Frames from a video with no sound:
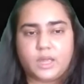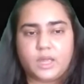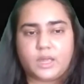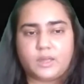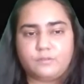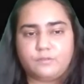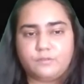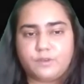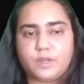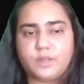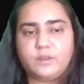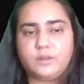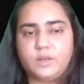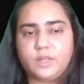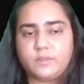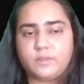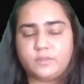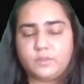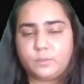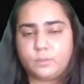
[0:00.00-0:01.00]
And
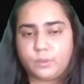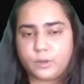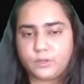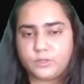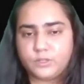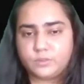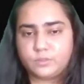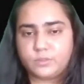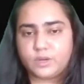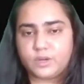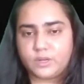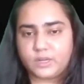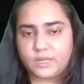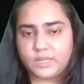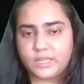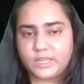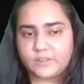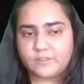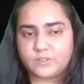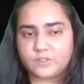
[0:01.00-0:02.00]
finally, at the bottom are
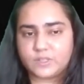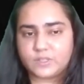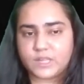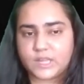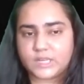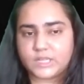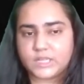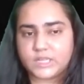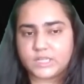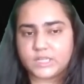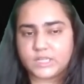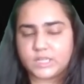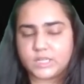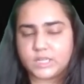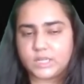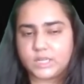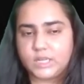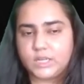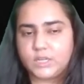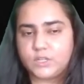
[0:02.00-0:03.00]
leaves that
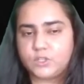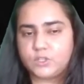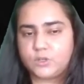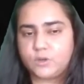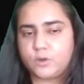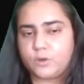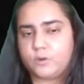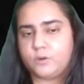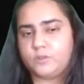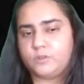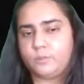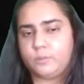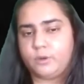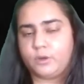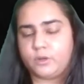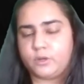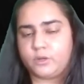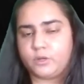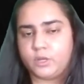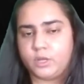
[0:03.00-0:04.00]
each
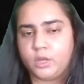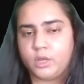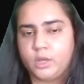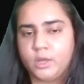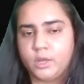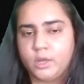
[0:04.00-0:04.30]
correspond